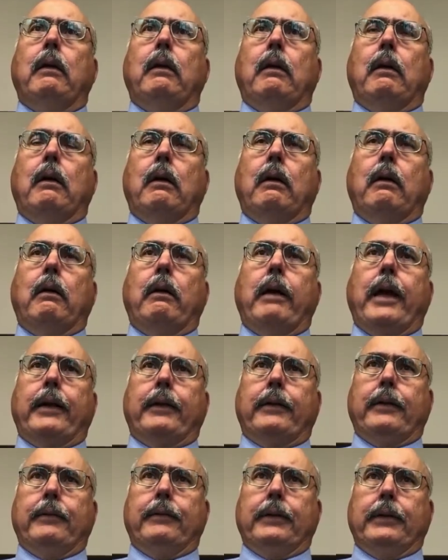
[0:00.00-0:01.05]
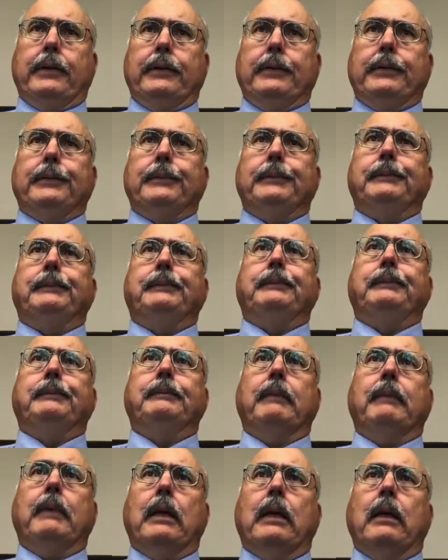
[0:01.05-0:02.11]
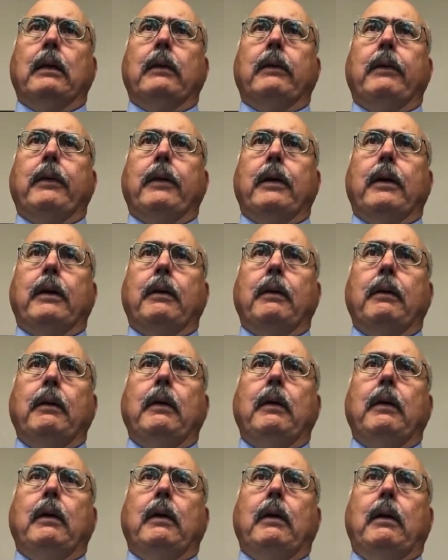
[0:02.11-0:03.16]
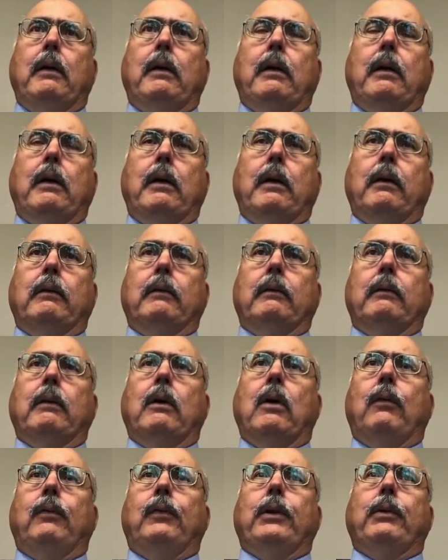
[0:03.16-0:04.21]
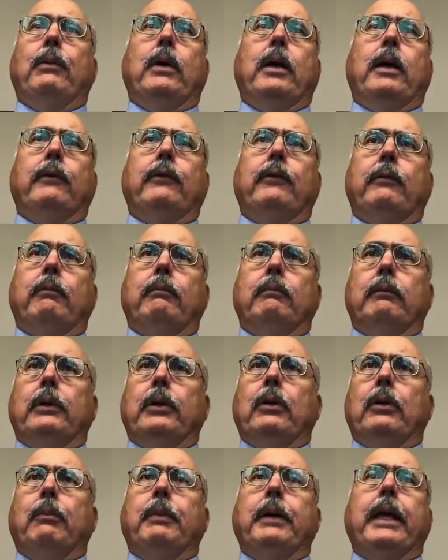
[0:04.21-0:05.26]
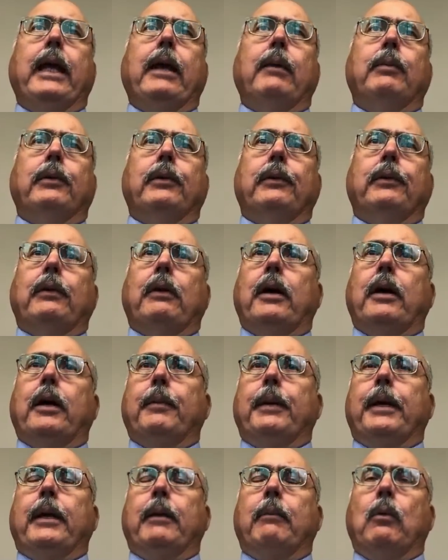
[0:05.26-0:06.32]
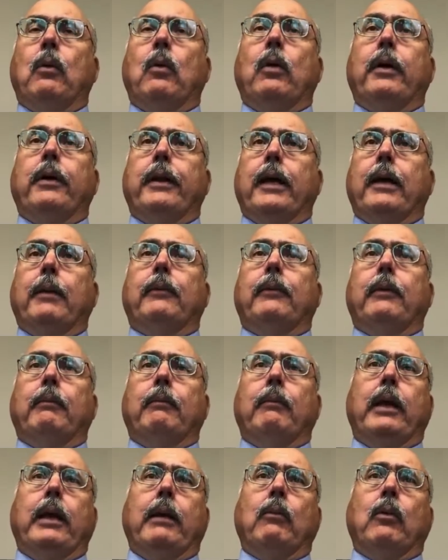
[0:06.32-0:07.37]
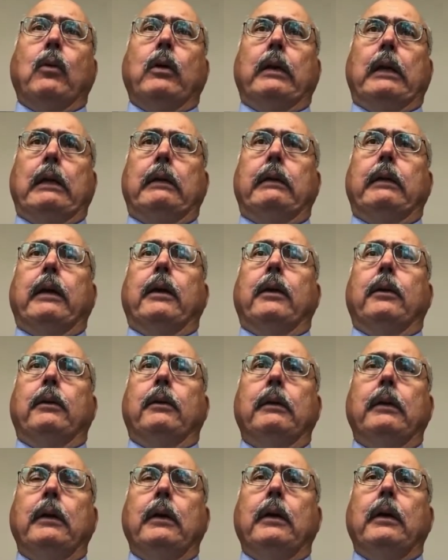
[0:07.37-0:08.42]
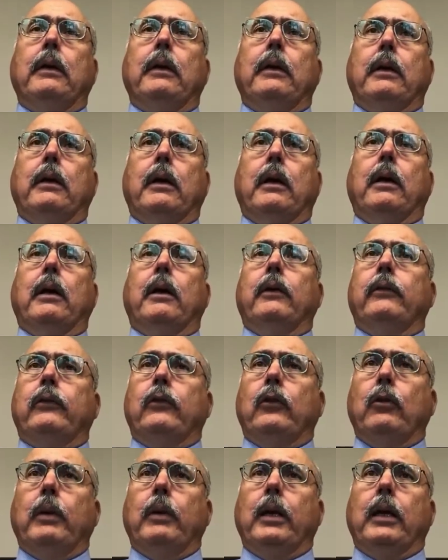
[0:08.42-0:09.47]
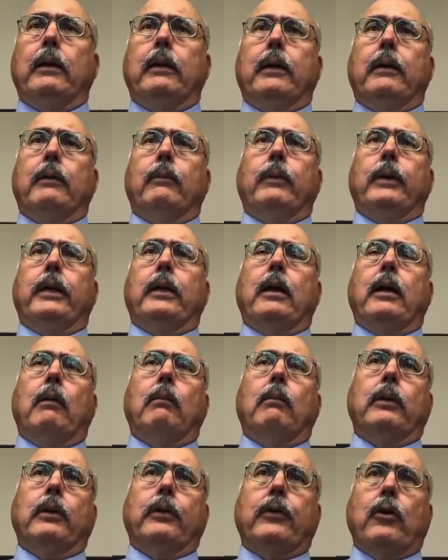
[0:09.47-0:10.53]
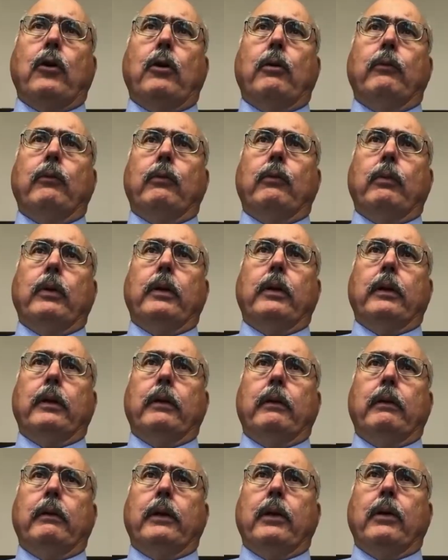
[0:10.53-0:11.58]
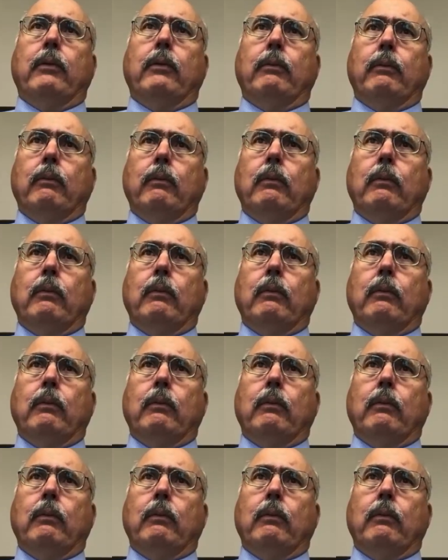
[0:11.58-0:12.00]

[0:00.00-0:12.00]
uh, activities. Mm-hmm. And uh, Uh, hopefully we'll have some, you know, be able to talk about it more in depth and, and more detail, uh, assuming that we come to terms with it. You know,